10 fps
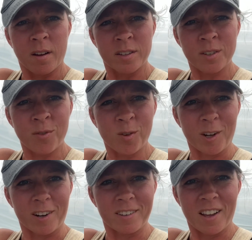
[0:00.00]

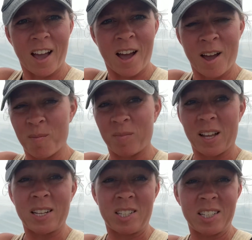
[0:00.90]
defoliar.
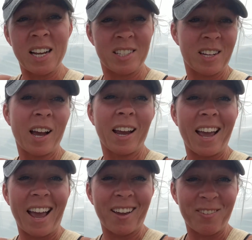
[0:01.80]
It stinks to high
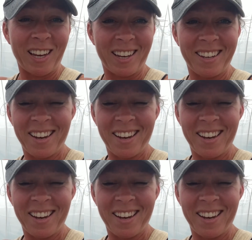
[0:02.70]
heaven.